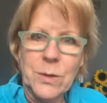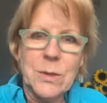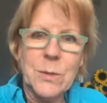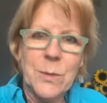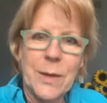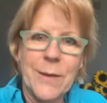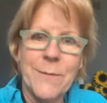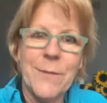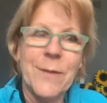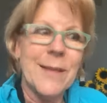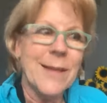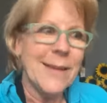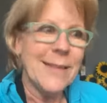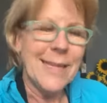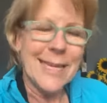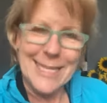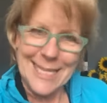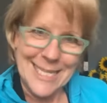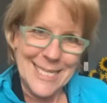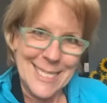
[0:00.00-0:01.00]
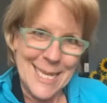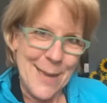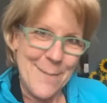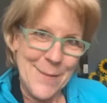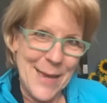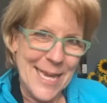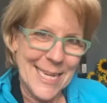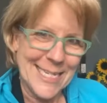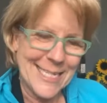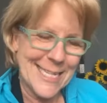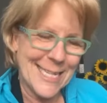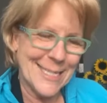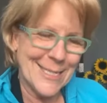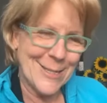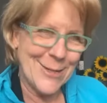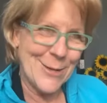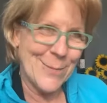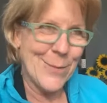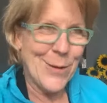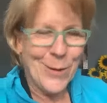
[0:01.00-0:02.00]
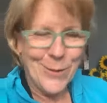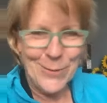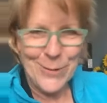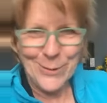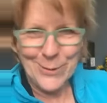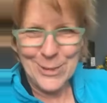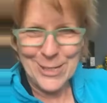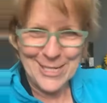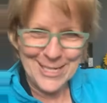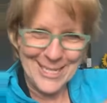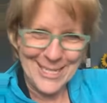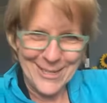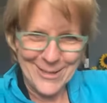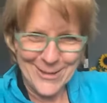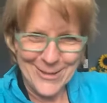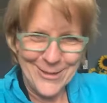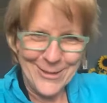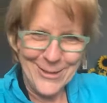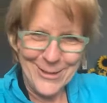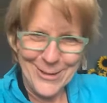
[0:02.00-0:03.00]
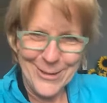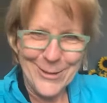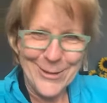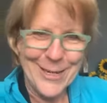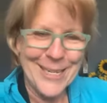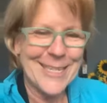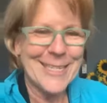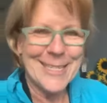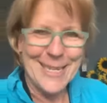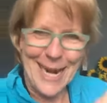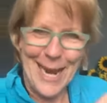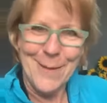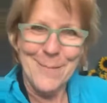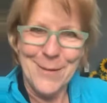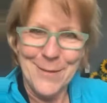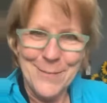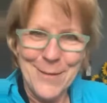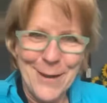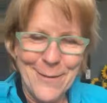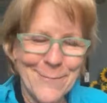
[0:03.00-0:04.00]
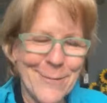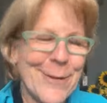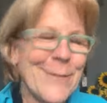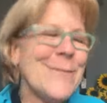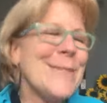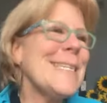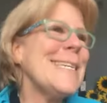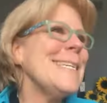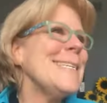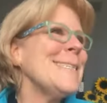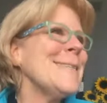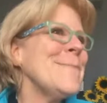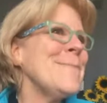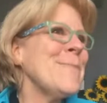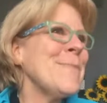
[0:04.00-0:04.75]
So we have like the same kind of sense of humor, although she's in her 30s and I'm in my 50s,